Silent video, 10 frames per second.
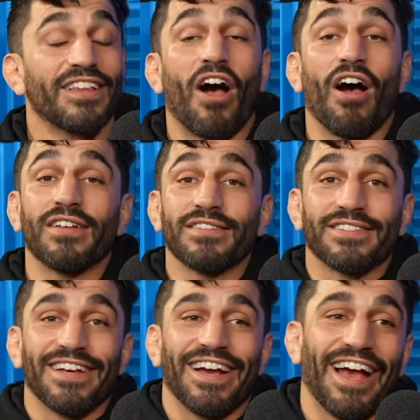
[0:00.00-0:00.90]

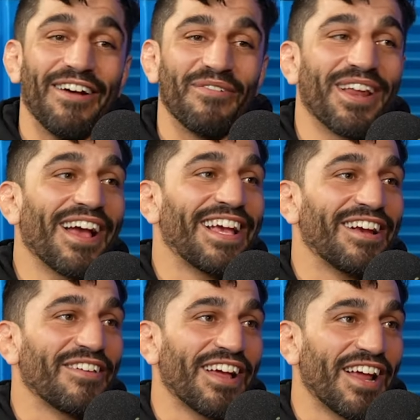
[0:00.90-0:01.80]
honestly, yeah, when I
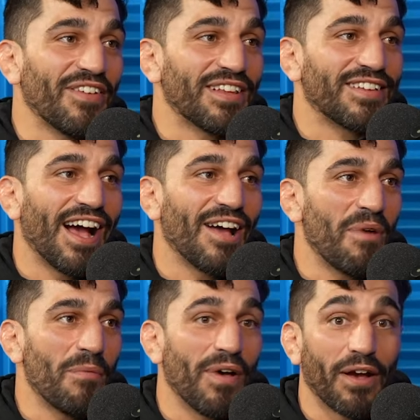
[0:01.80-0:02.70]
hear that every time,
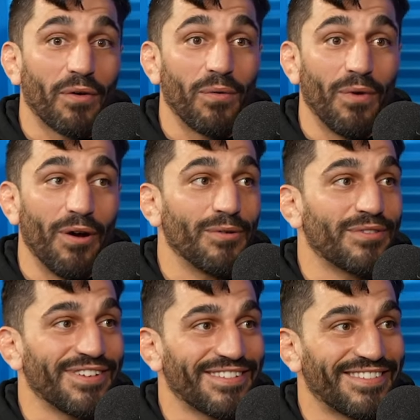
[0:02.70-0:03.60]
I'm like, whoa,
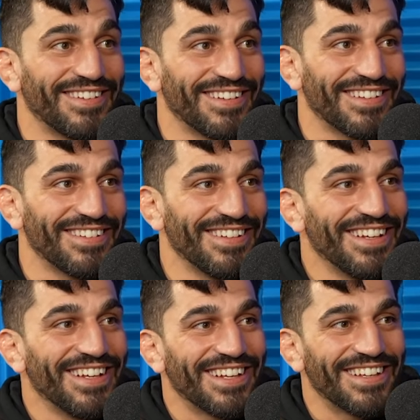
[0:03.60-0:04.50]
16.
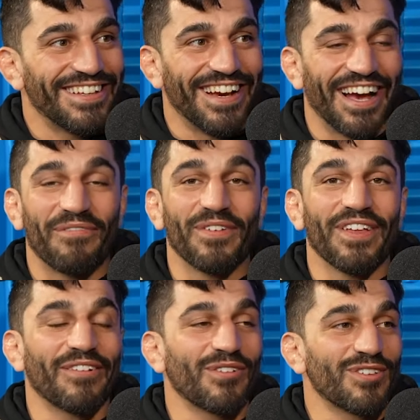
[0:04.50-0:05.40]
16. Yeah, I feel
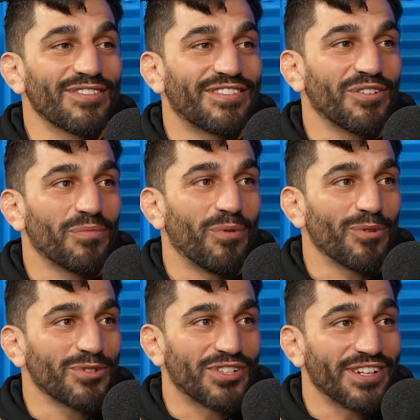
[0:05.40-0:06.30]
like we're just still
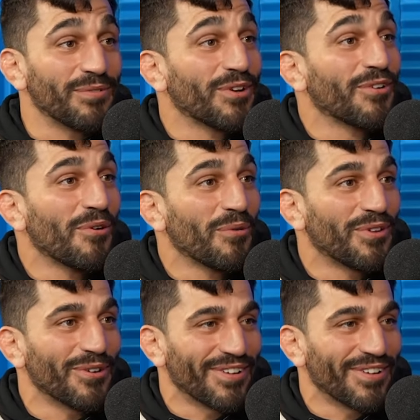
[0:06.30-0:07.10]
bullshit and we don't even know what we're doing.